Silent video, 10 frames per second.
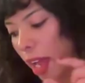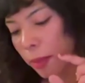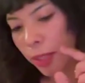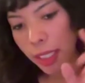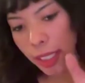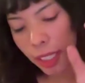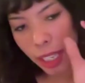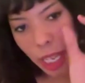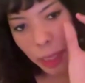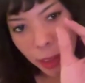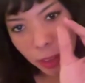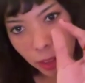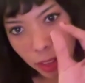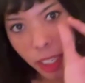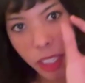I want to capture
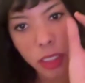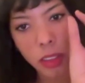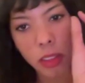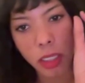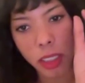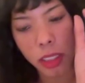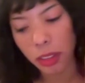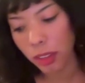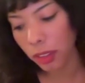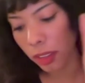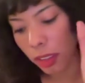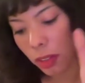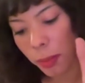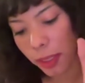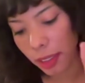onto that
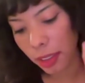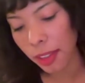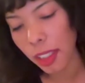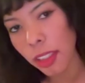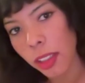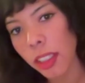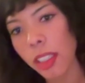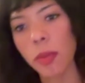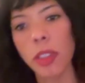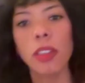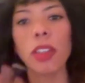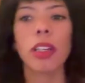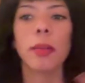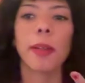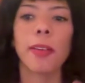little piece that you said there at the end when you're
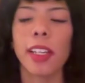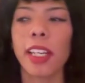talking about